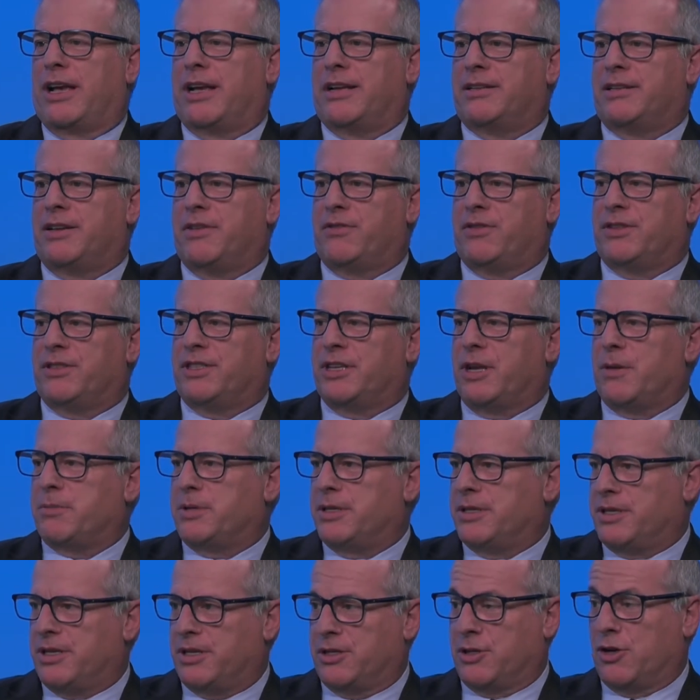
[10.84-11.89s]
at different
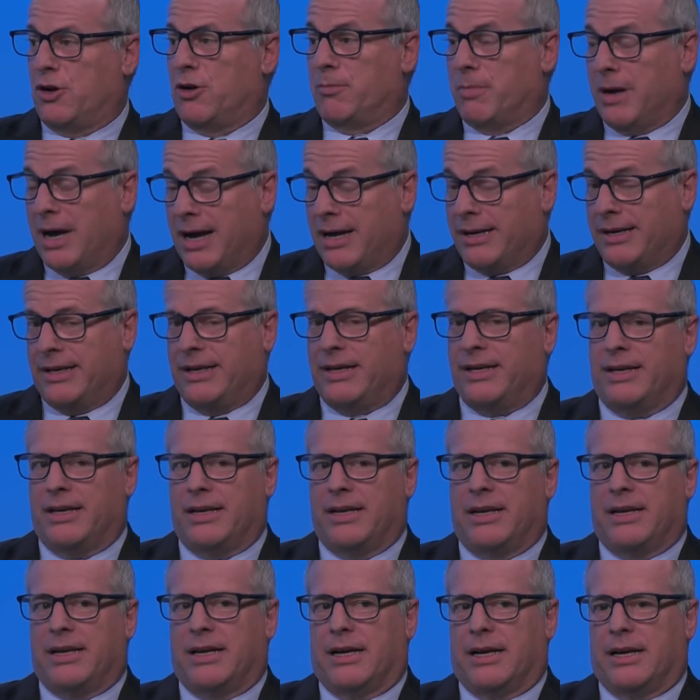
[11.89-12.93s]
substances in our body,
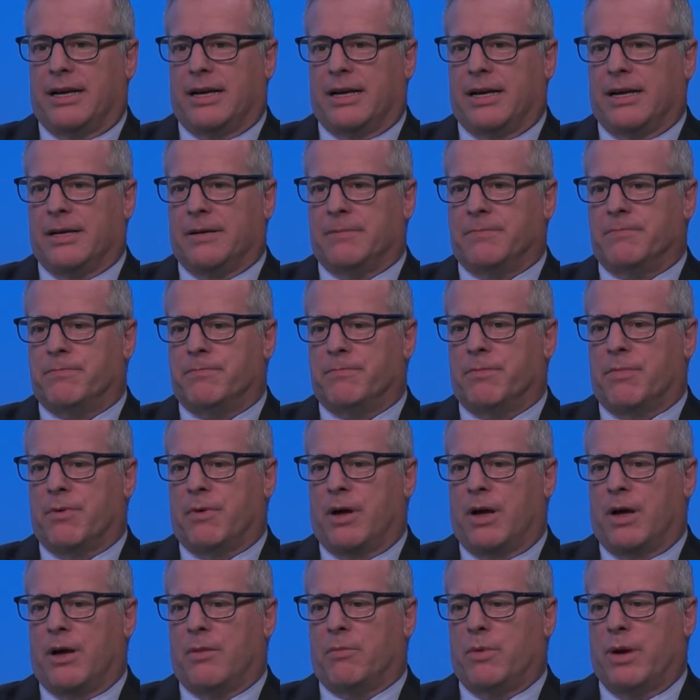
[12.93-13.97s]
um,
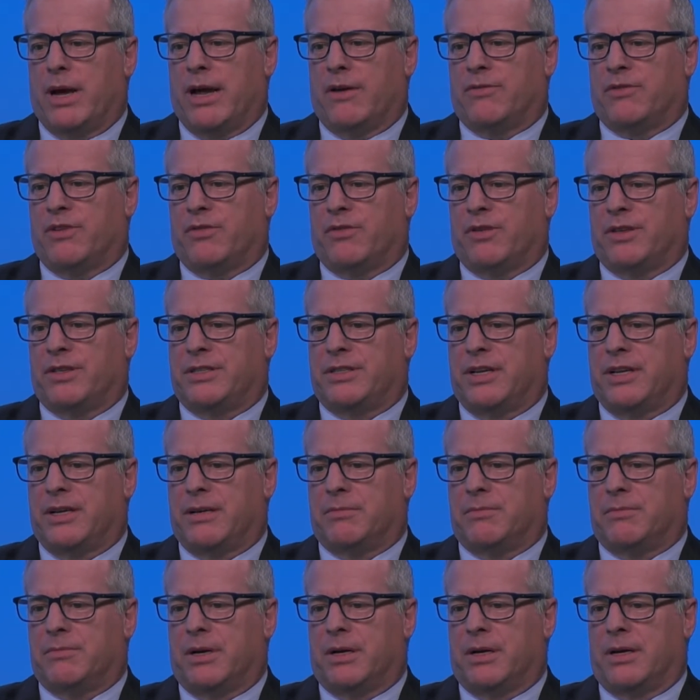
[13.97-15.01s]
um, we have different
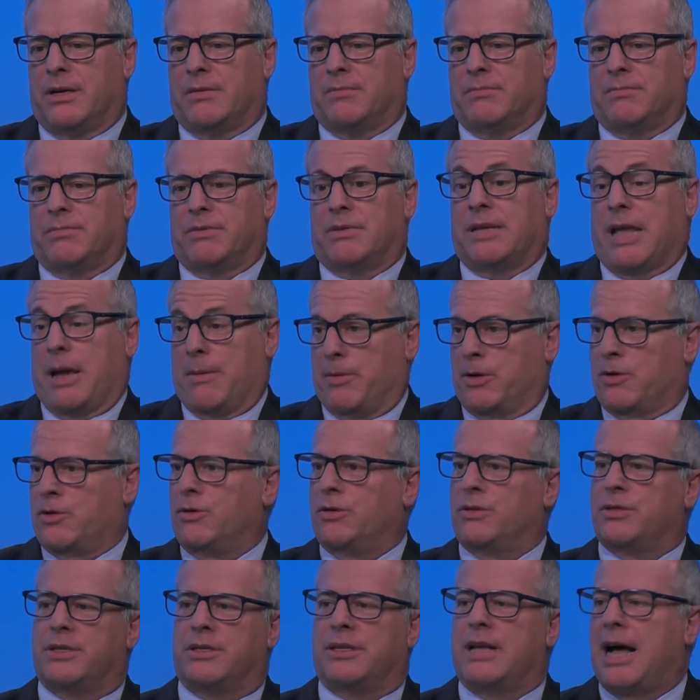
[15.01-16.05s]
um, um,
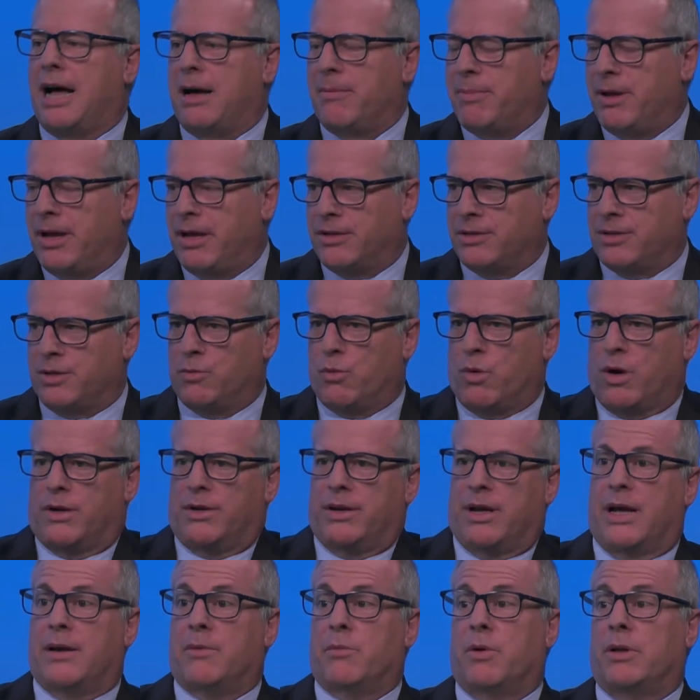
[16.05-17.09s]
chemicals and compounds and
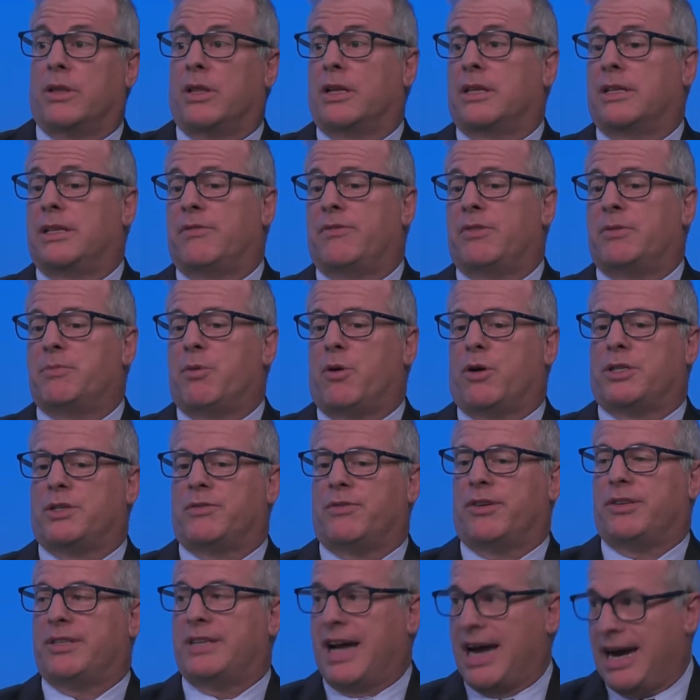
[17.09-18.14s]
whatnot, and we look at different parts of
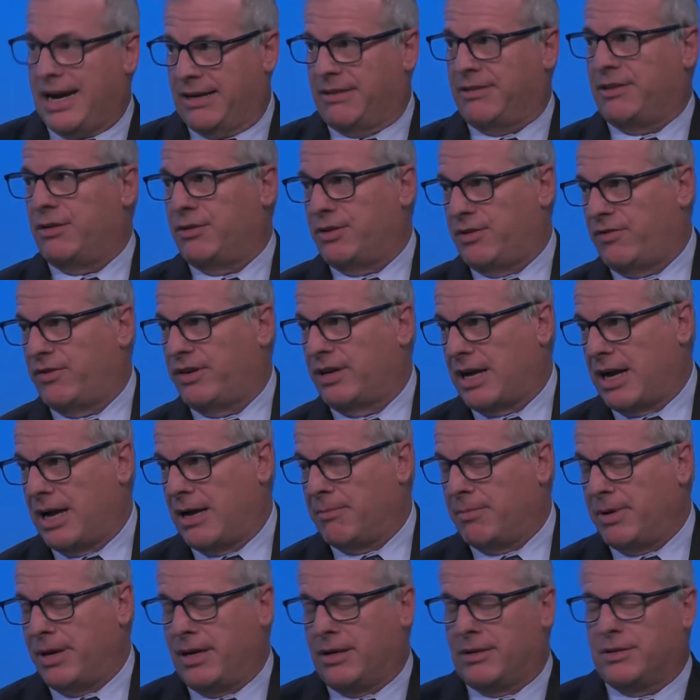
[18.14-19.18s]
our diet. There are different
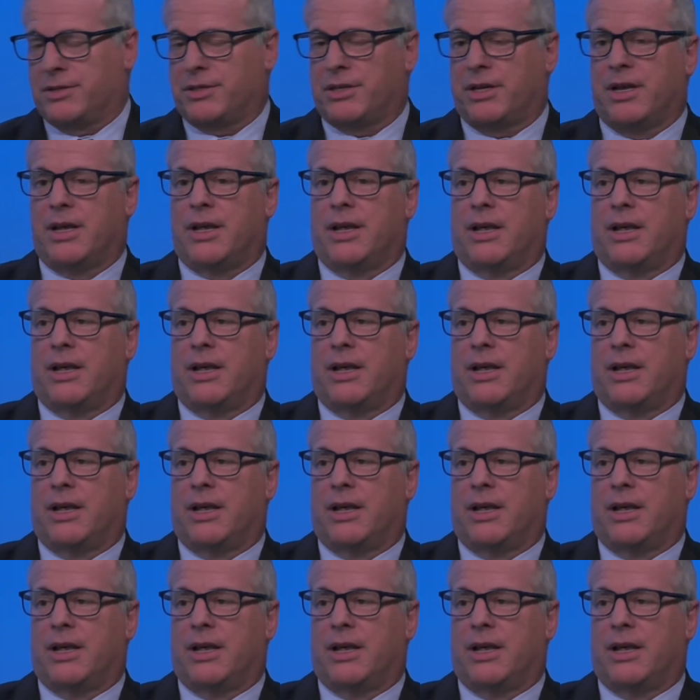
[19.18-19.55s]
compounds.